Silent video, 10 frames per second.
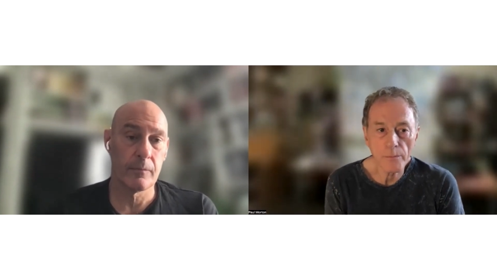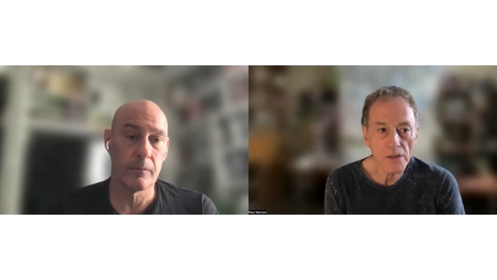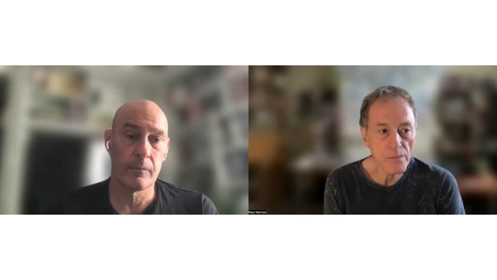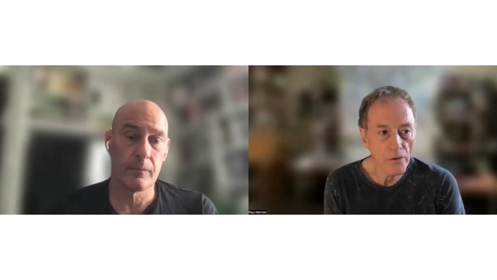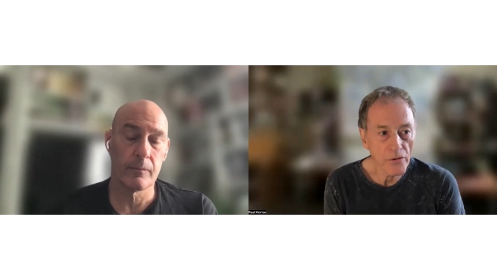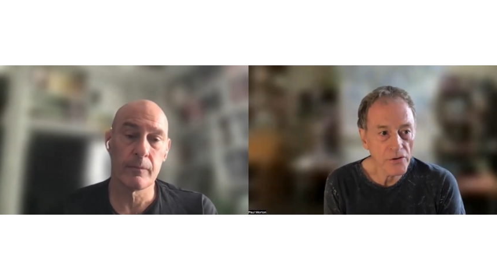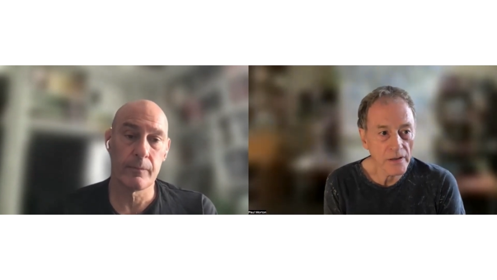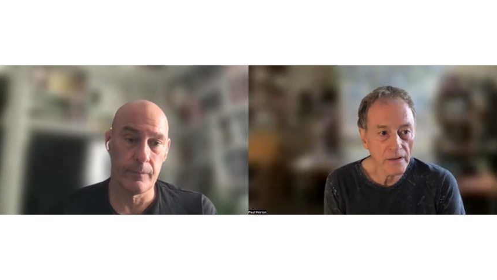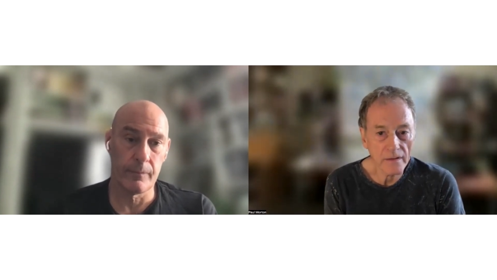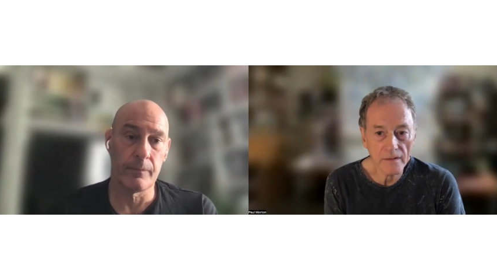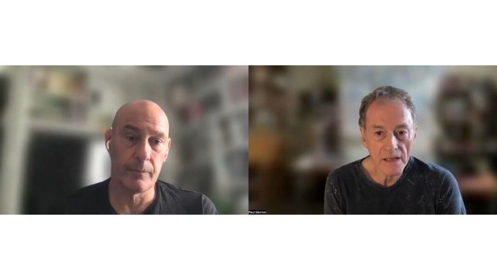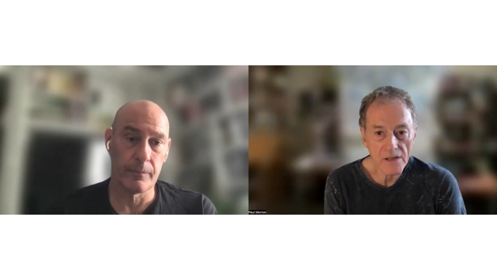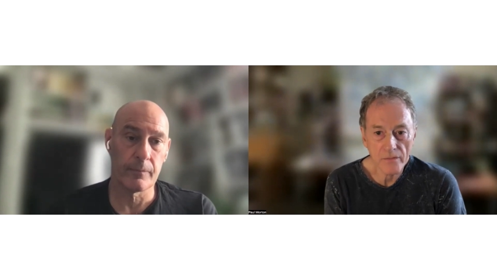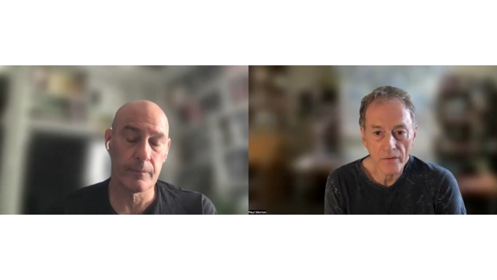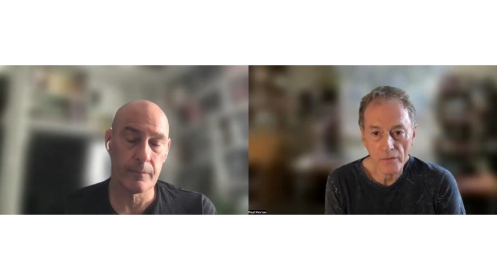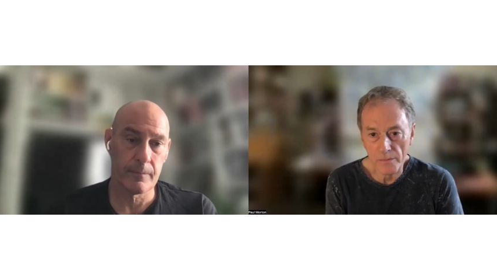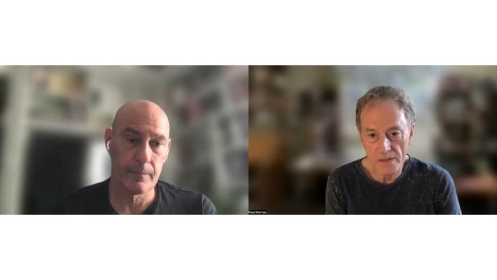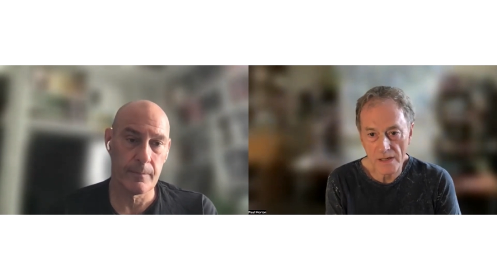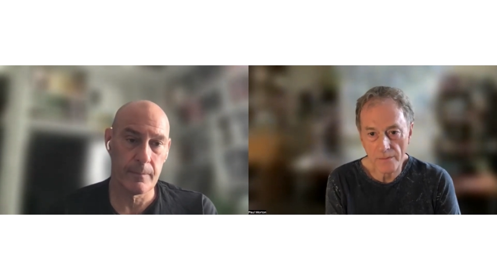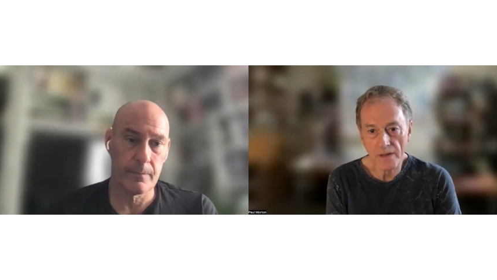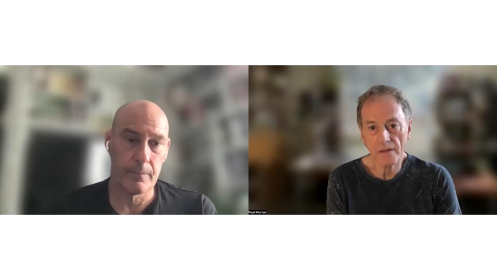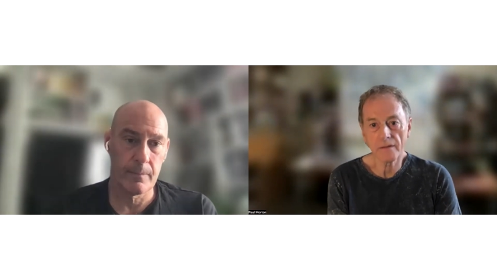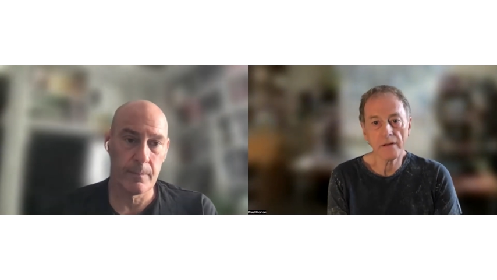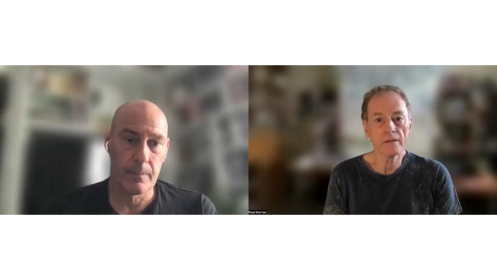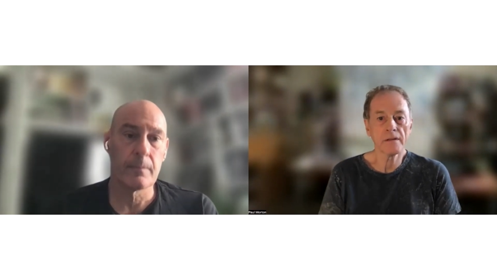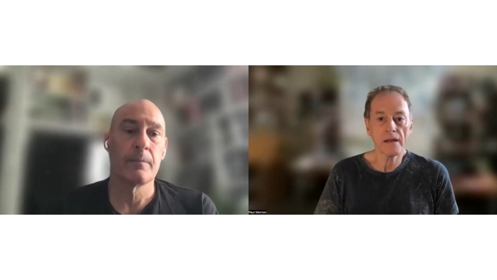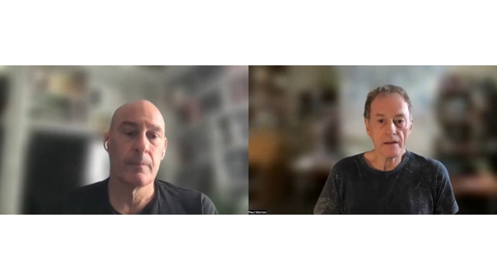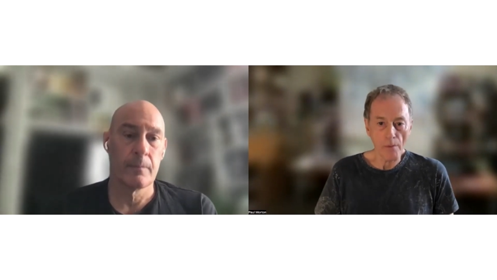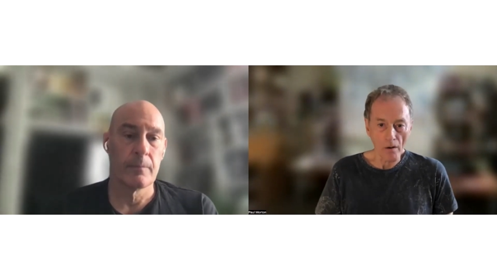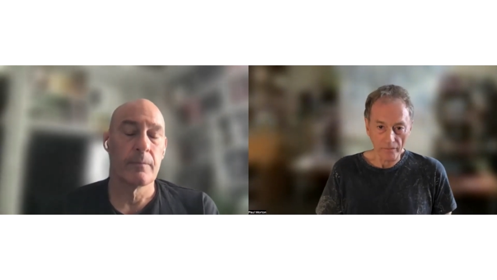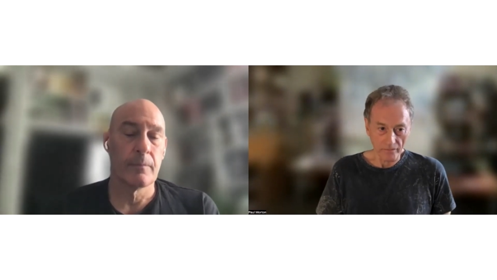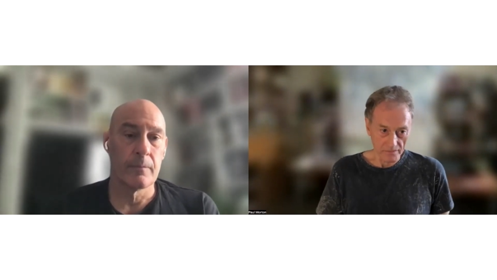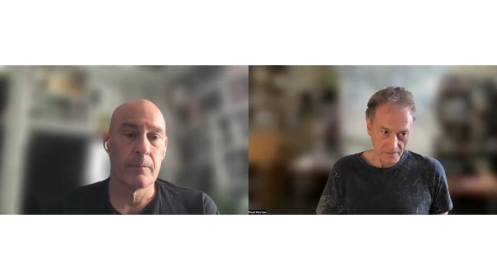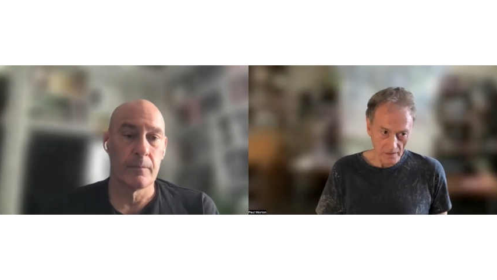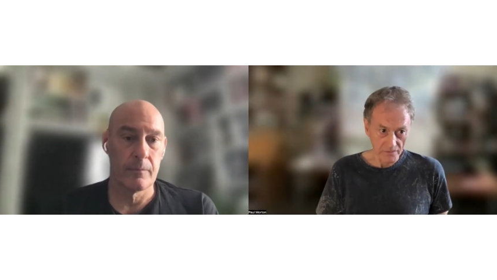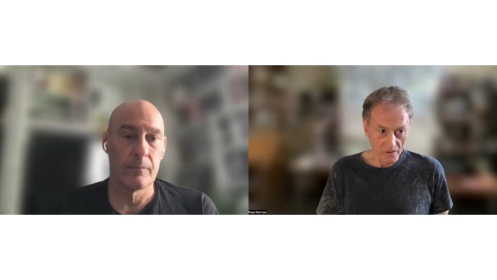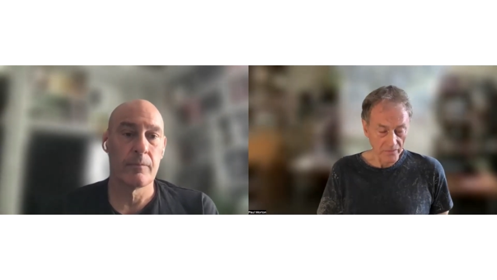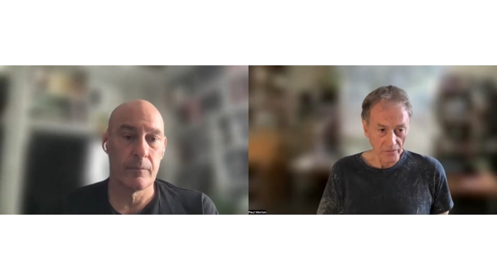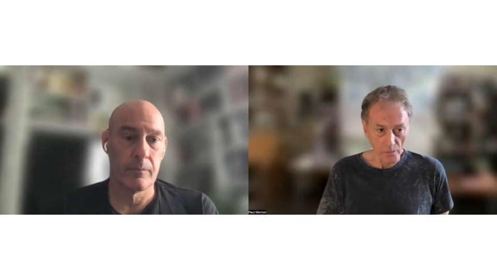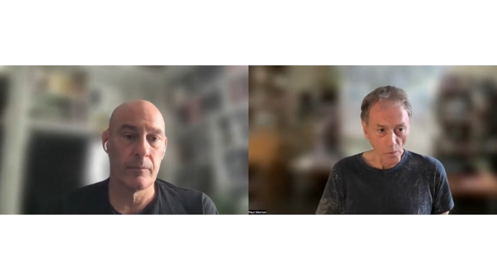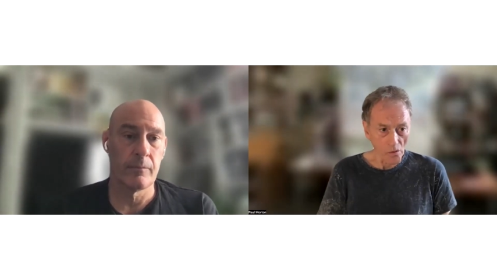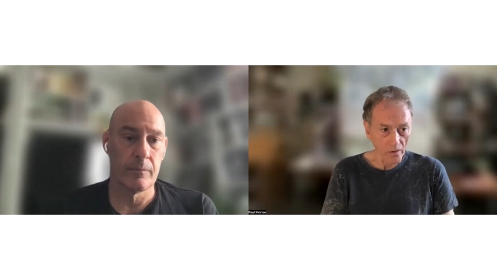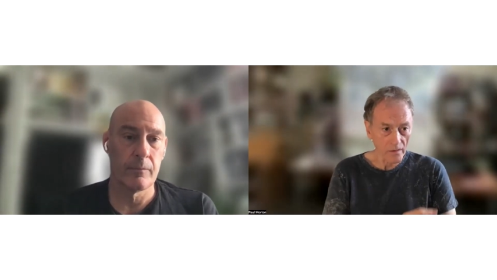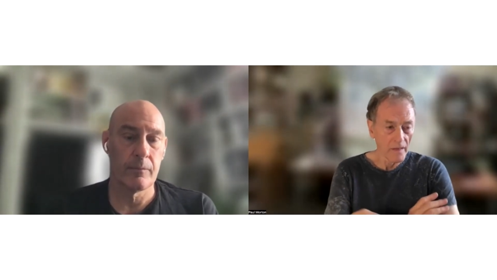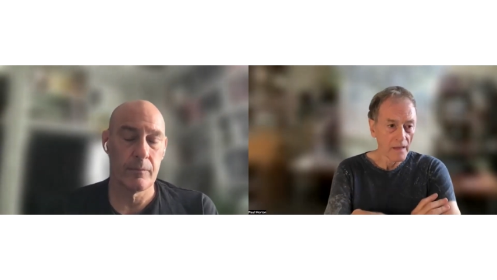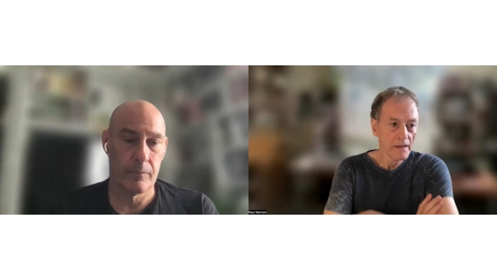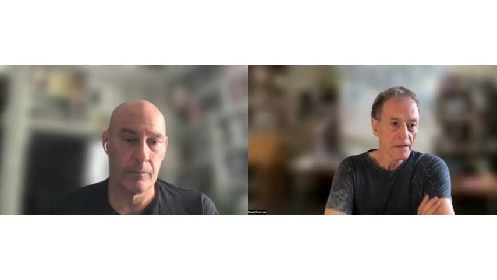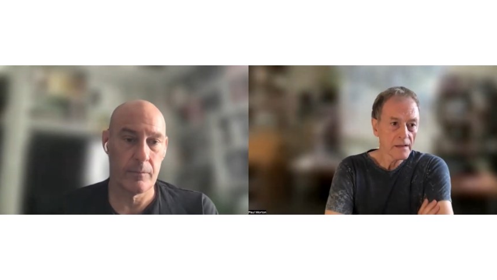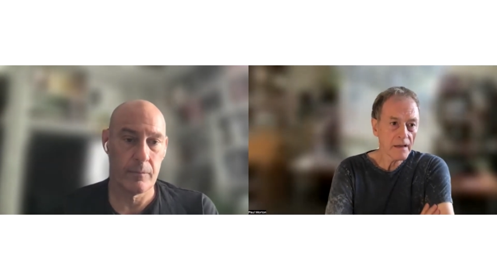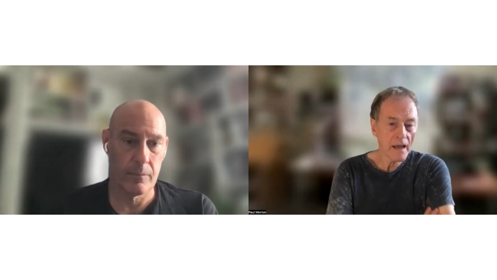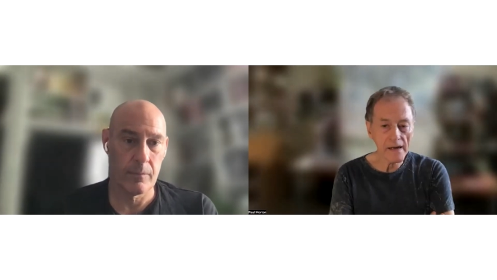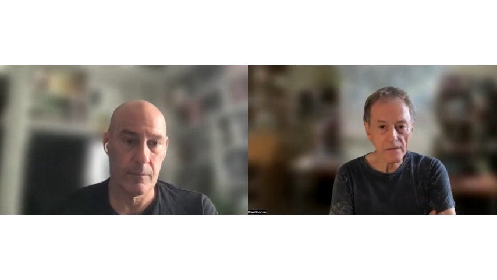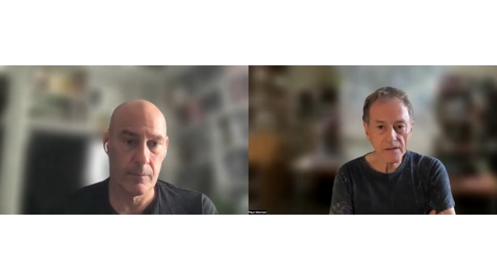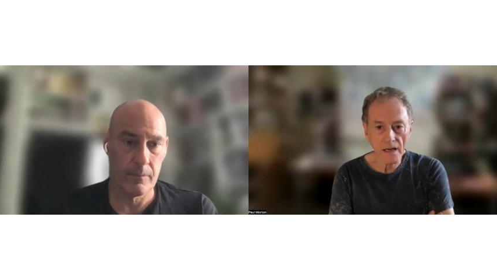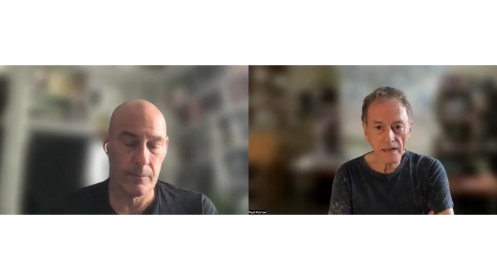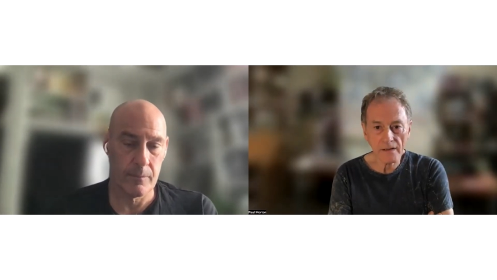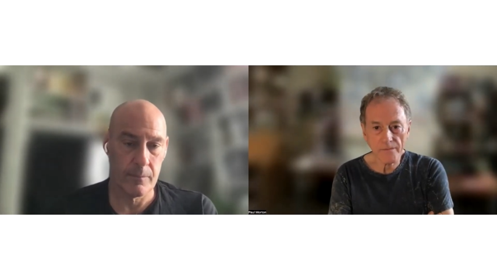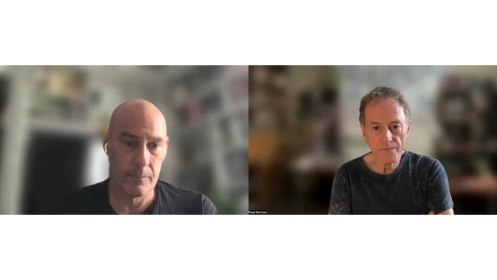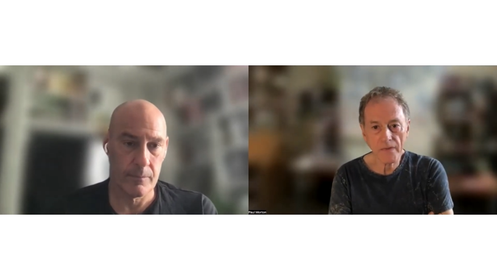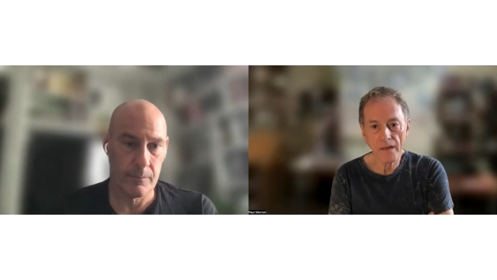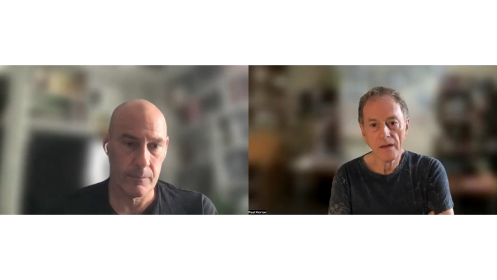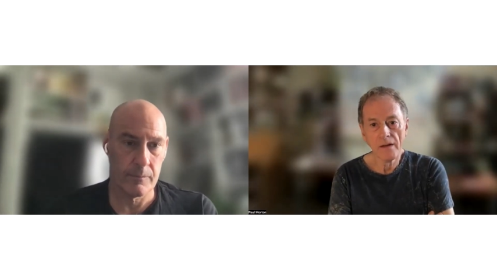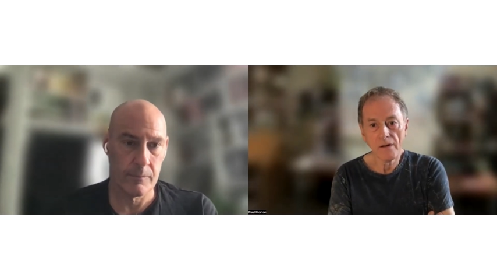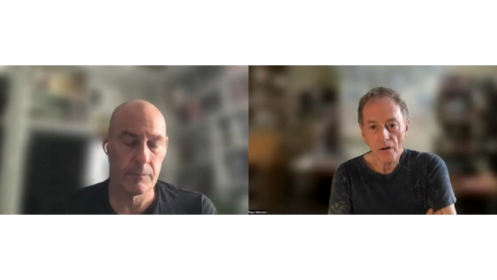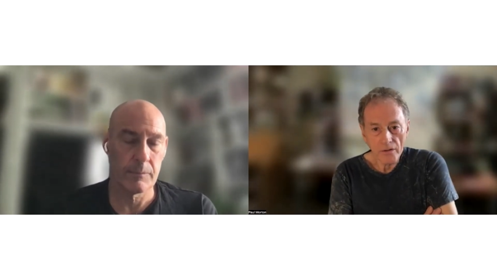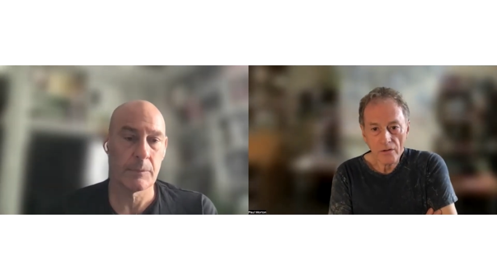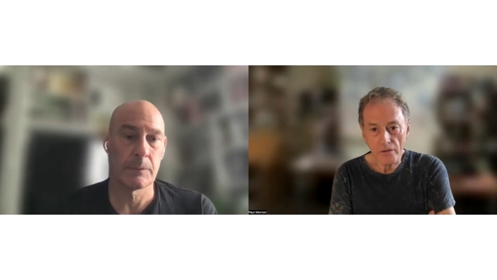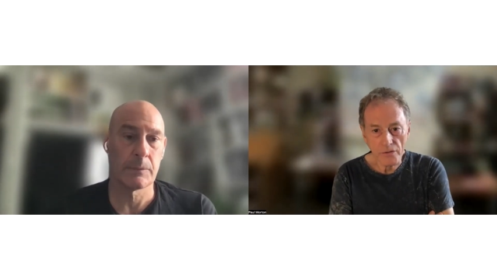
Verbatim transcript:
Speaker 1: at picture book retreat they suffer from the same thing they'll take them off selves off for a walk mm. get outside or they'll go